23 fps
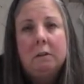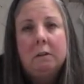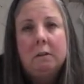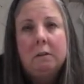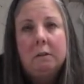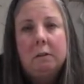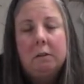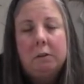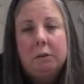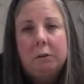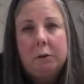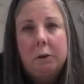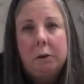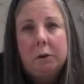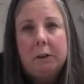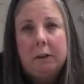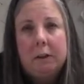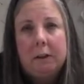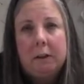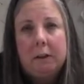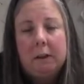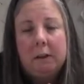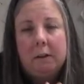
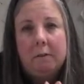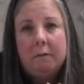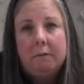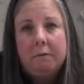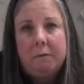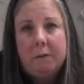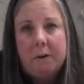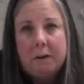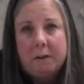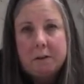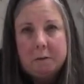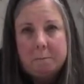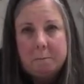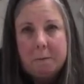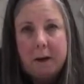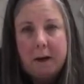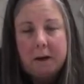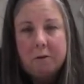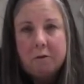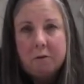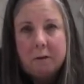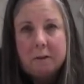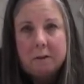looking French
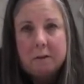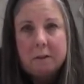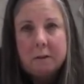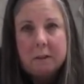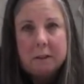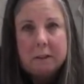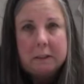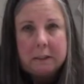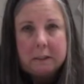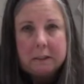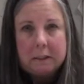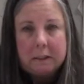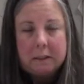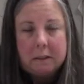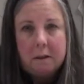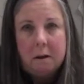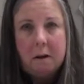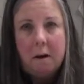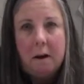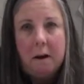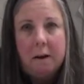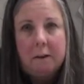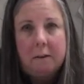mattress. This is
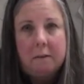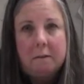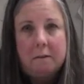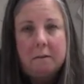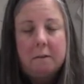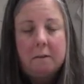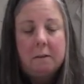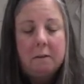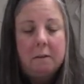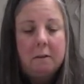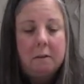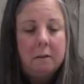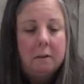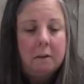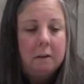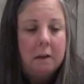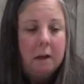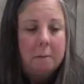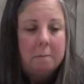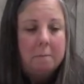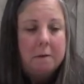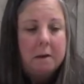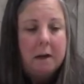not,
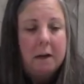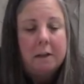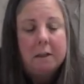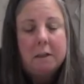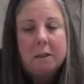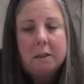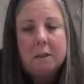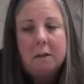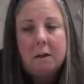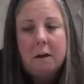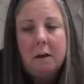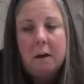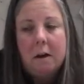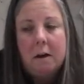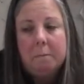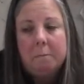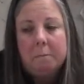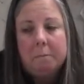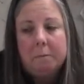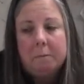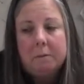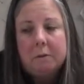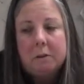I'm not
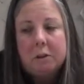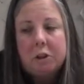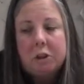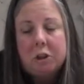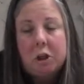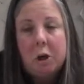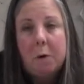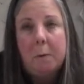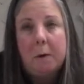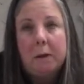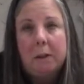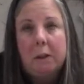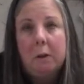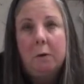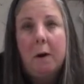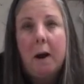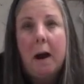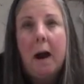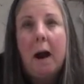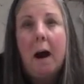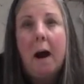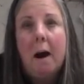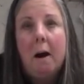showing you
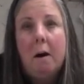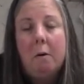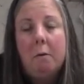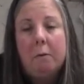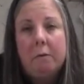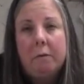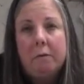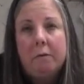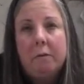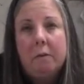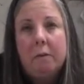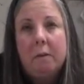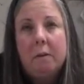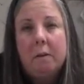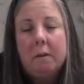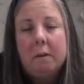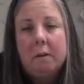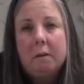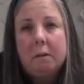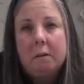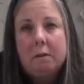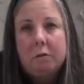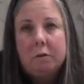how
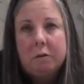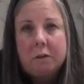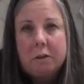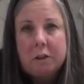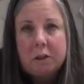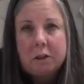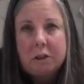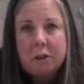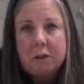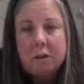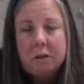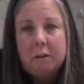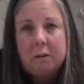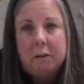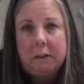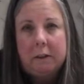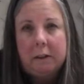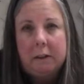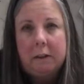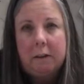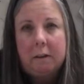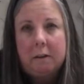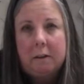
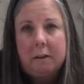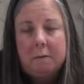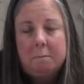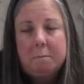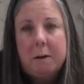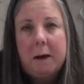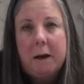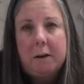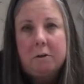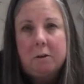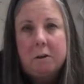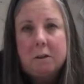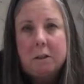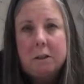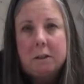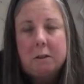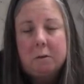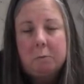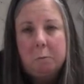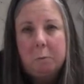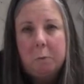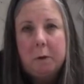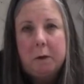traditionally these
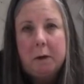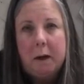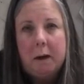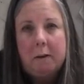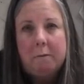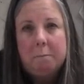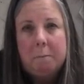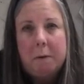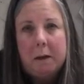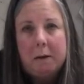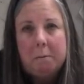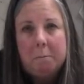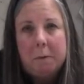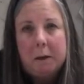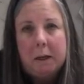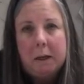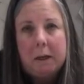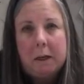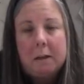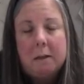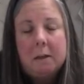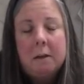mattresses would have been made.